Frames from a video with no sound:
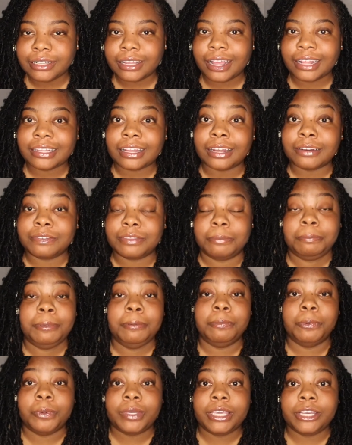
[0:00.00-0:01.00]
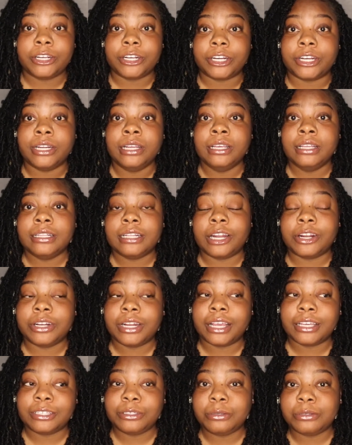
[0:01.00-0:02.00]
lot of the people here that are
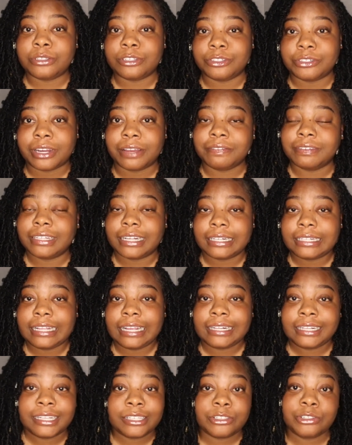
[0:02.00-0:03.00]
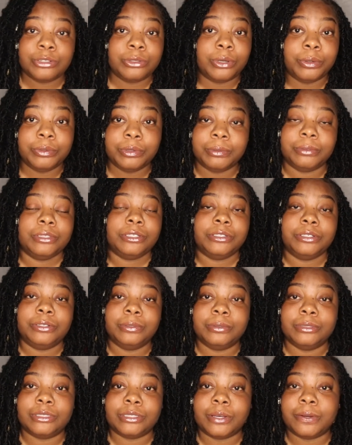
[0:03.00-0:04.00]
not used to driving like that, they still don't know what they're
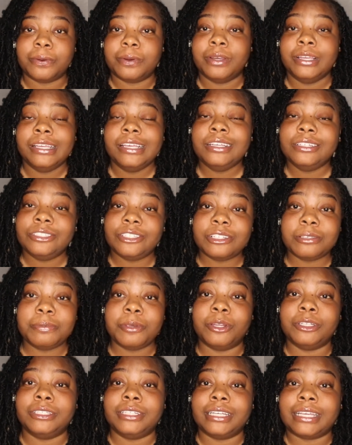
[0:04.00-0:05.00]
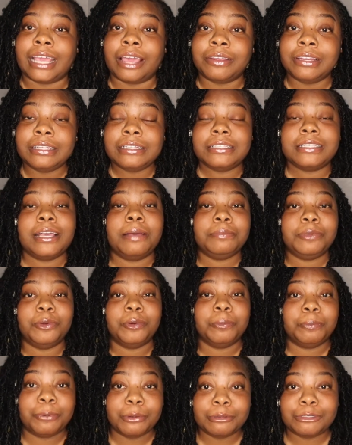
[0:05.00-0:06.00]
doing. So just be on the lookout. Anytime you
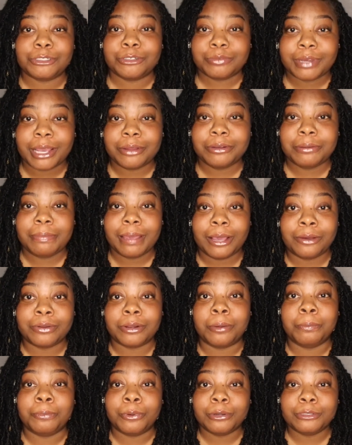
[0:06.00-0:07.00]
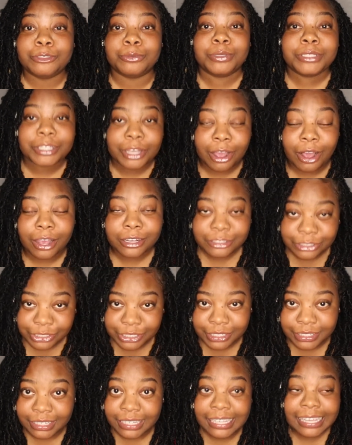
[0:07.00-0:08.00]
approach a roundabout, approach with
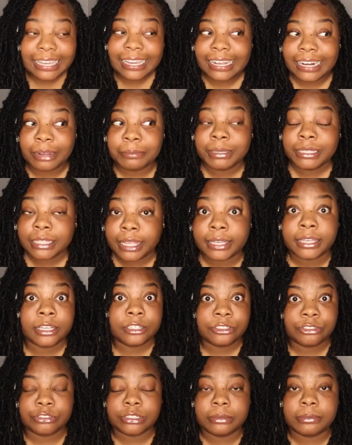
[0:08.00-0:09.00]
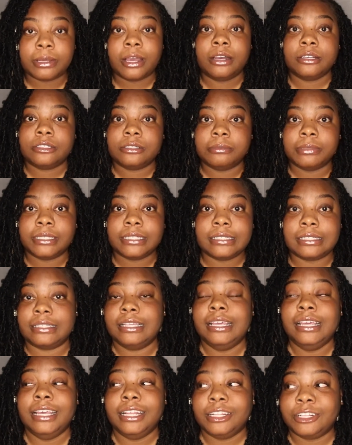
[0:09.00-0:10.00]
caution. And I mean like extreme caution, because
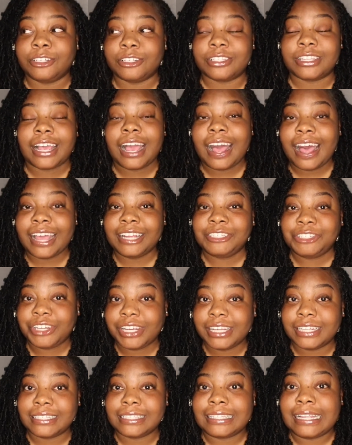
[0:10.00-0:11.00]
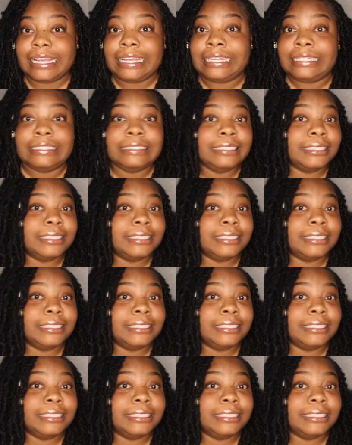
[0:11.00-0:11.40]
there's a high chance that